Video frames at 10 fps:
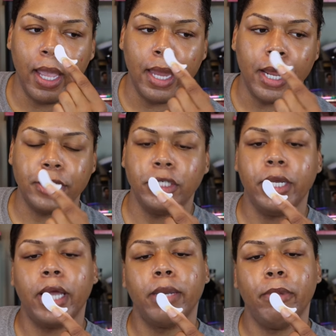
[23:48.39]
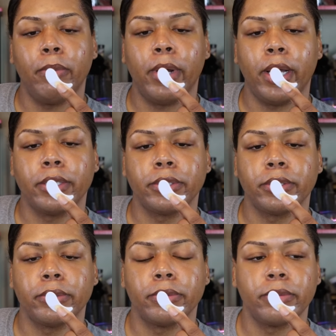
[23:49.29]
and now she got to be
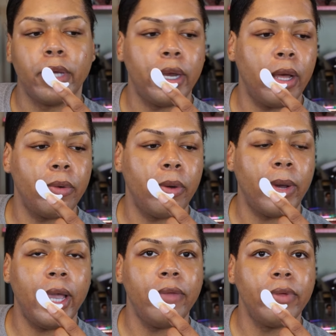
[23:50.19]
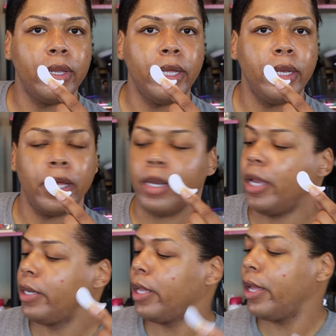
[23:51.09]
washed. And I don't know why I even leaned in
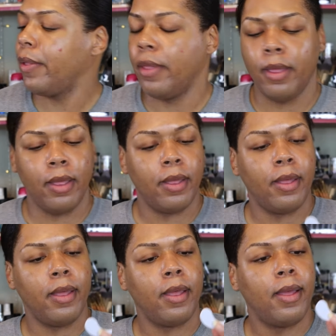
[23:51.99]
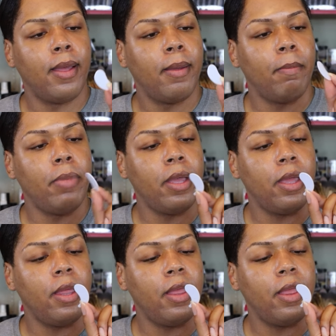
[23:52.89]
like that.
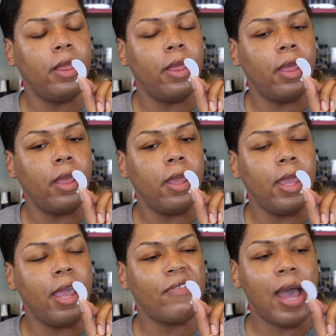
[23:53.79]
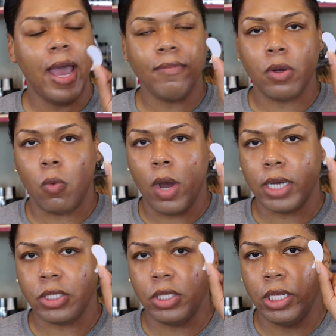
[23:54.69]
But if I have to
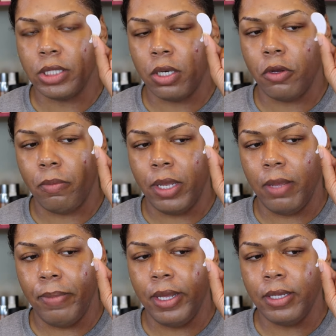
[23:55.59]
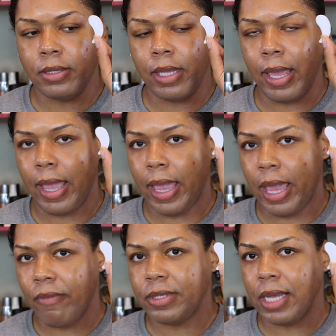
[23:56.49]
wash this little bitty piece
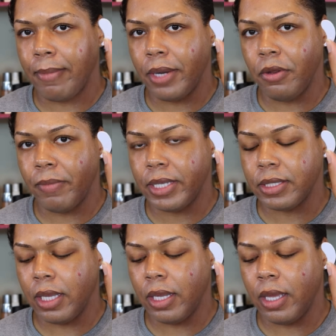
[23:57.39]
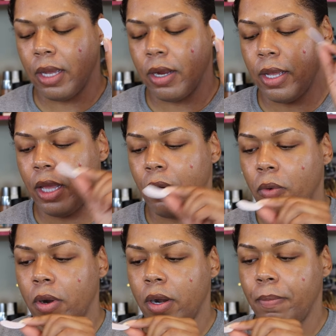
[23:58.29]
every time I do my skincare in
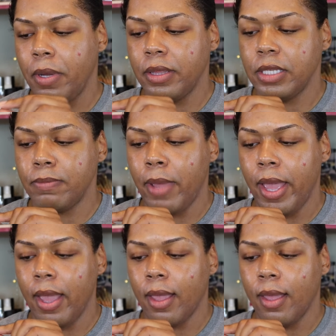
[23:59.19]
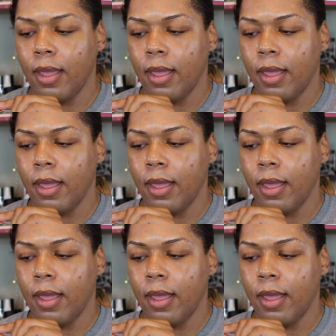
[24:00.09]
order to put this back,